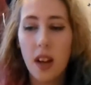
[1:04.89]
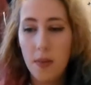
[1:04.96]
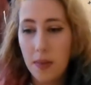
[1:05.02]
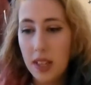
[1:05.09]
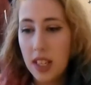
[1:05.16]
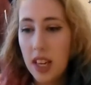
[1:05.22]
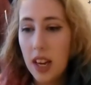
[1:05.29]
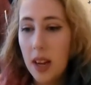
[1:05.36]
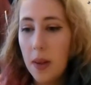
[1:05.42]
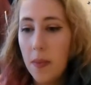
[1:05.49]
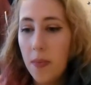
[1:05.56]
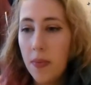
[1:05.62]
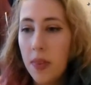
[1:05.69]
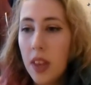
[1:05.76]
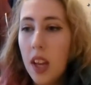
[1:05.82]
I missed
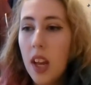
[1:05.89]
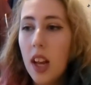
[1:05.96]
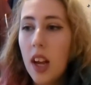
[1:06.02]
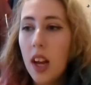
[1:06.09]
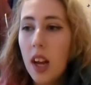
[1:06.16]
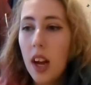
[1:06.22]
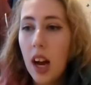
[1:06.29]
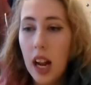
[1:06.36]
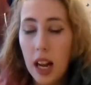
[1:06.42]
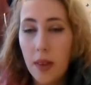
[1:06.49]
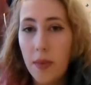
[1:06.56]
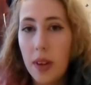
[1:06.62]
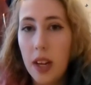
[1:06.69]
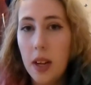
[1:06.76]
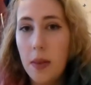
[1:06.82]
him. I love
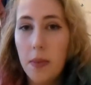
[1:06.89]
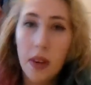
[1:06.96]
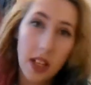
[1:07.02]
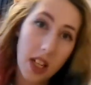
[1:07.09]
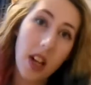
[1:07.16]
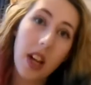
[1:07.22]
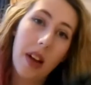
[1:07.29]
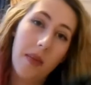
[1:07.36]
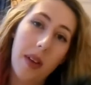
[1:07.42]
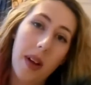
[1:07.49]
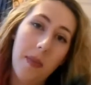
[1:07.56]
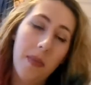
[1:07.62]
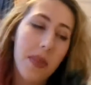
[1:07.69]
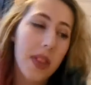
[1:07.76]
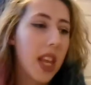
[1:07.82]
him. I still love him.